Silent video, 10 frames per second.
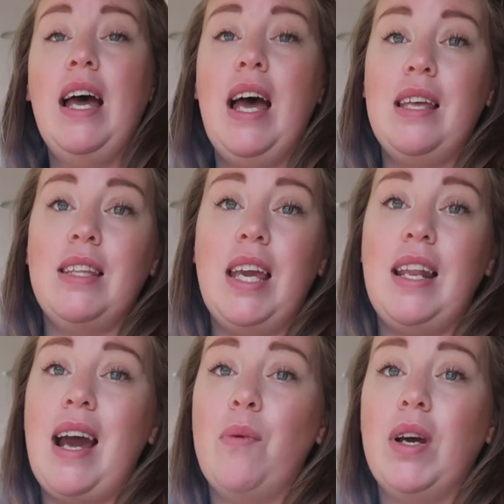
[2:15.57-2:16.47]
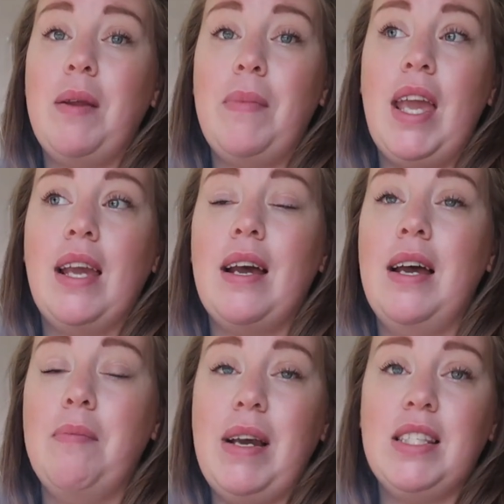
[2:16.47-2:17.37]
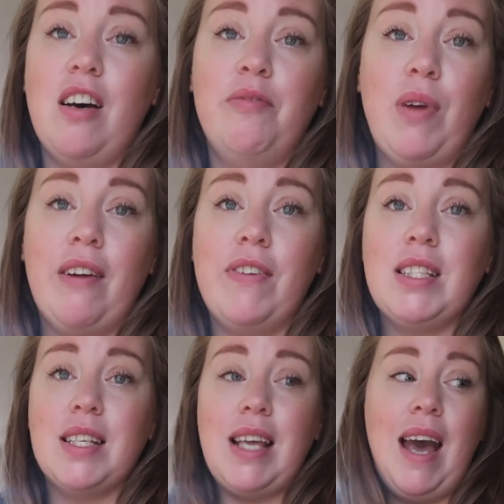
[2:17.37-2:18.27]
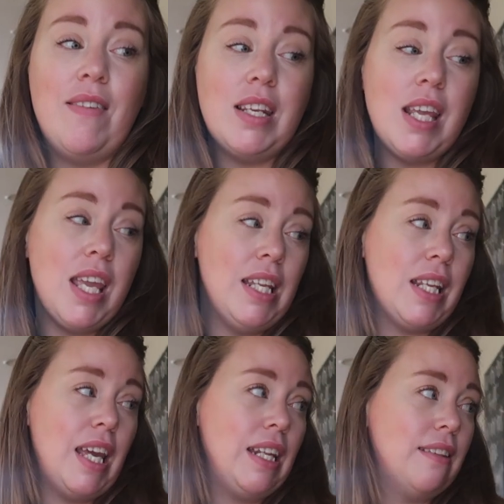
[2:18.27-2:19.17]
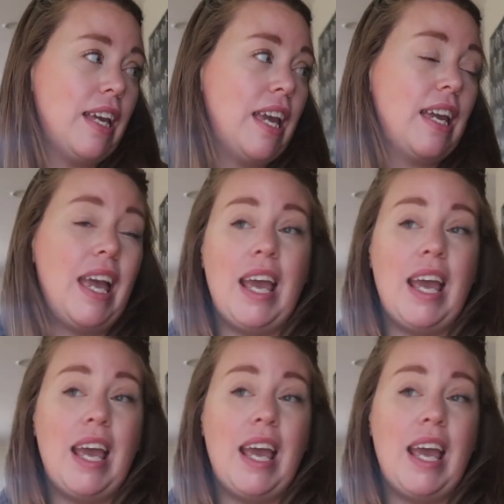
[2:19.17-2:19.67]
And then I want to make myself breakfast because I haven't eaten anything.